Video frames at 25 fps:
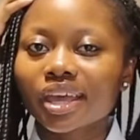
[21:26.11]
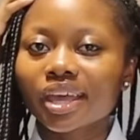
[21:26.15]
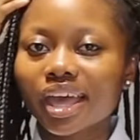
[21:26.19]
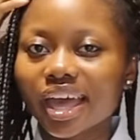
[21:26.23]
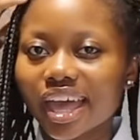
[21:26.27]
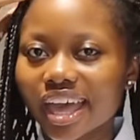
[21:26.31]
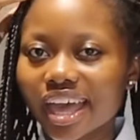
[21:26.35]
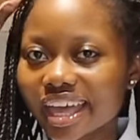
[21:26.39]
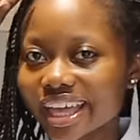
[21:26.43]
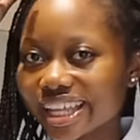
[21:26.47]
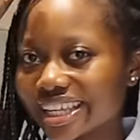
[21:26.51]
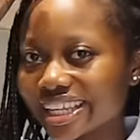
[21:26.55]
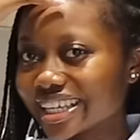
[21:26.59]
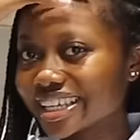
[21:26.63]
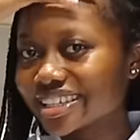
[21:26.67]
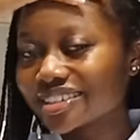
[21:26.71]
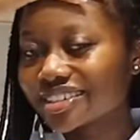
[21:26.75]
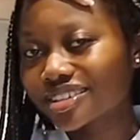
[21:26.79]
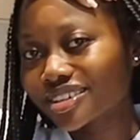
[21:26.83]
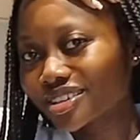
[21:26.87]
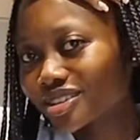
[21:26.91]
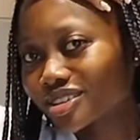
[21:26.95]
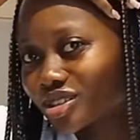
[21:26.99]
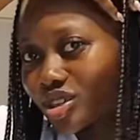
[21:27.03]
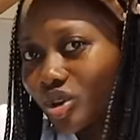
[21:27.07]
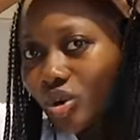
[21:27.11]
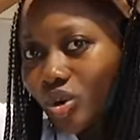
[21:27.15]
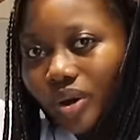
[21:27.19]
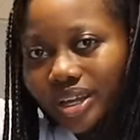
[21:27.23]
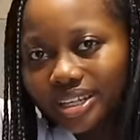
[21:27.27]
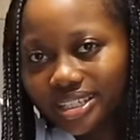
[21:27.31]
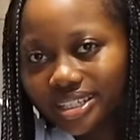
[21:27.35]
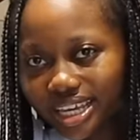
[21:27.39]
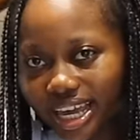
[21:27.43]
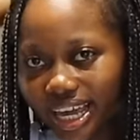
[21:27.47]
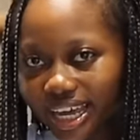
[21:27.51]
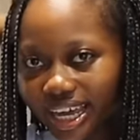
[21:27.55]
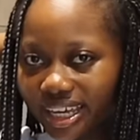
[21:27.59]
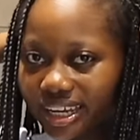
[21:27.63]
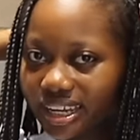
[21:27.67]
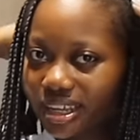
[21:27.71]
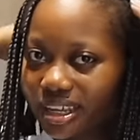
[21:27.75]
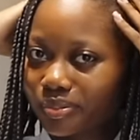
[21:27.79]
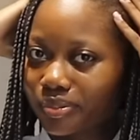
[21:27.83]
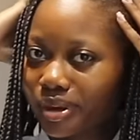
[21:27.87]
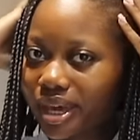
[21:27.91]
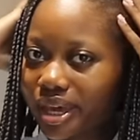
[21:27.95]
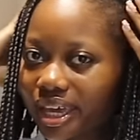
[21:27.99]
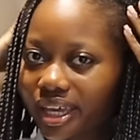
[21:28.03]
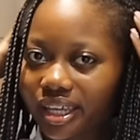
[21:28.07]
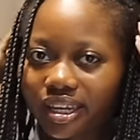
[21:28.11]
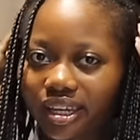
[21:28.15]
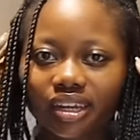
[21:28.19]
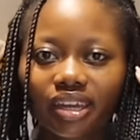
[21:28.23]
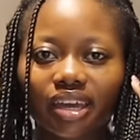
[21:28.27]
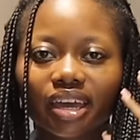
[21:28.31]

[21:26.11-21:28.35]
and it's just so untidy, man.